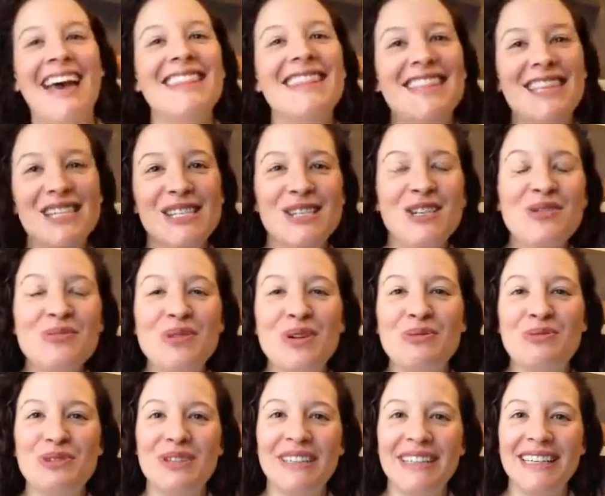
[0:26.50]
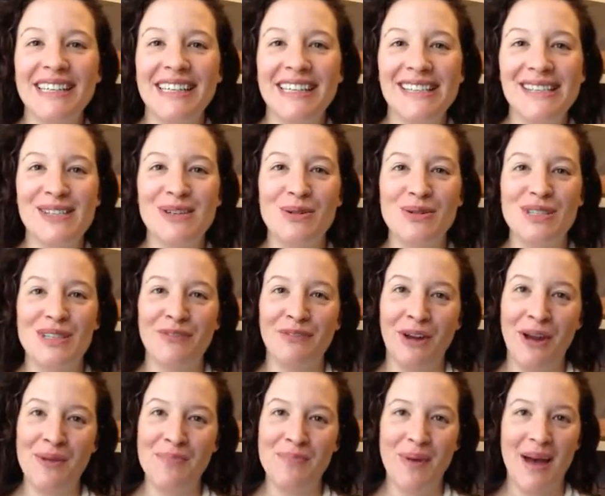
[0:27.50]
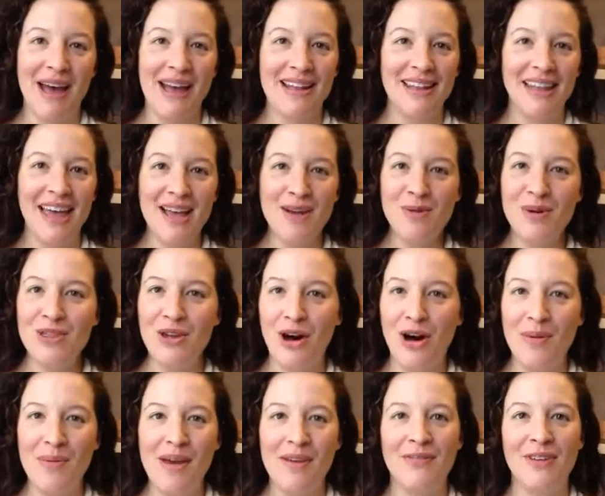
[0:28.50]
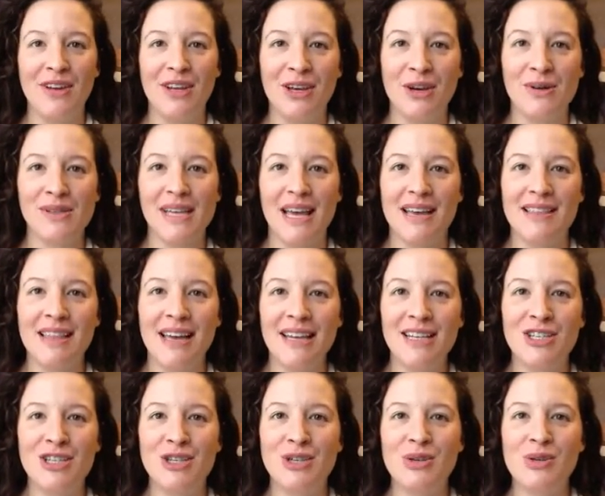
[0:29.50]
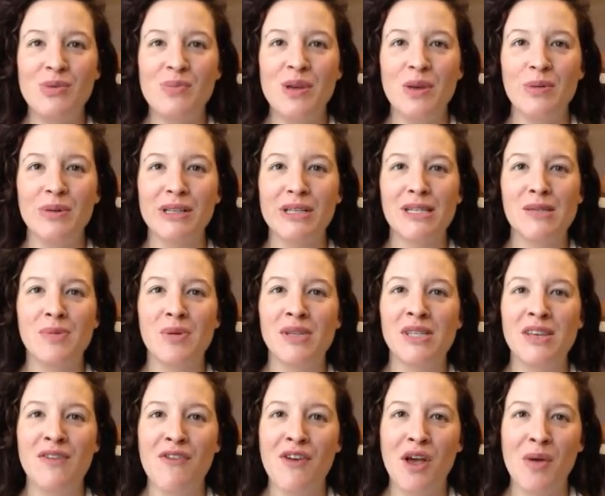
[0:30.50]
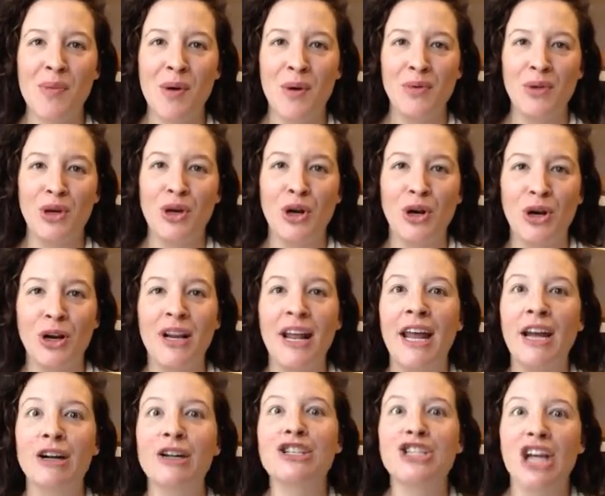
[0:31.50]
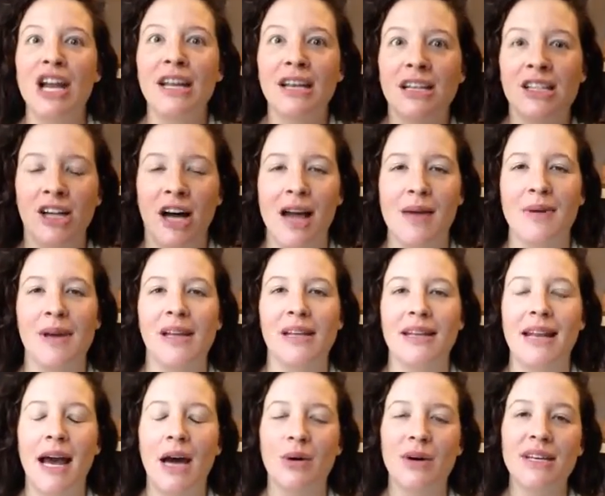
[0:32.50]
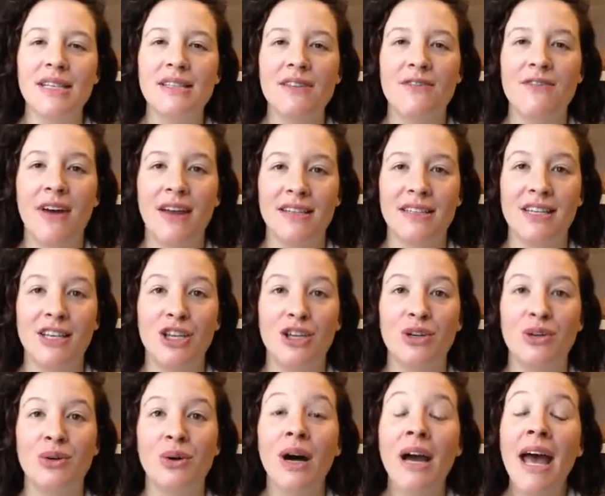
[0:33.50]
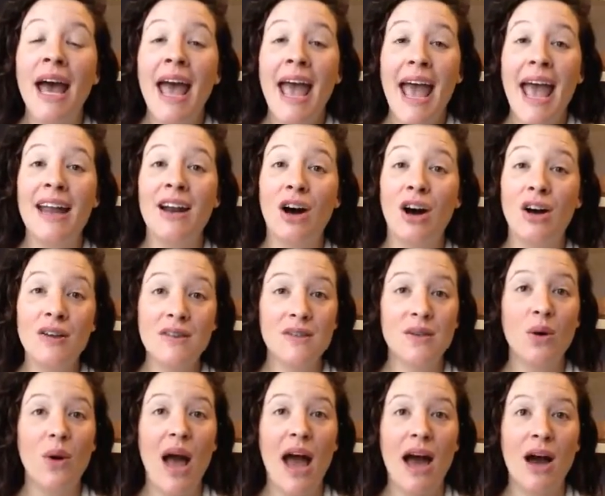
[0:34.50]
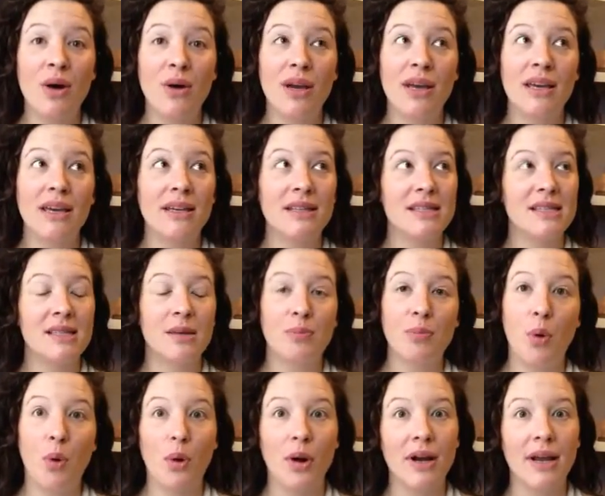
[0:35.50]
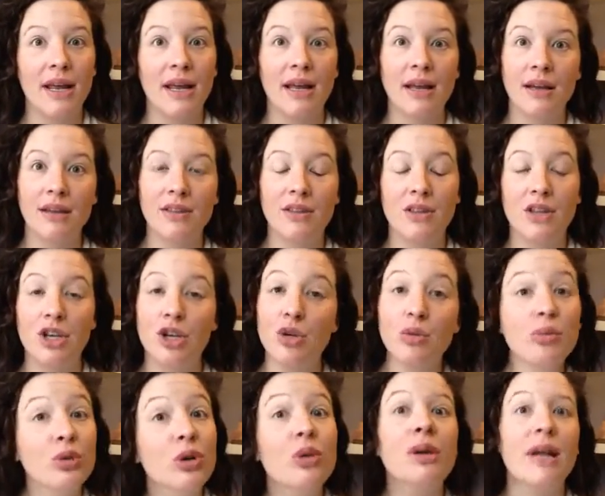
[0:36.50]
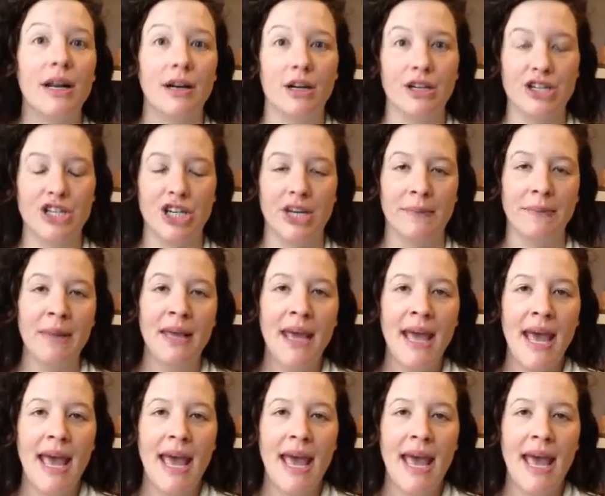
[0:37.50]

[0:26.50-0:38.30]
And this new moon really is no different, but like with all my videos, I like to be really specific about the current energetic climate and how it's affecting you and also how it's supporting the new moon energy.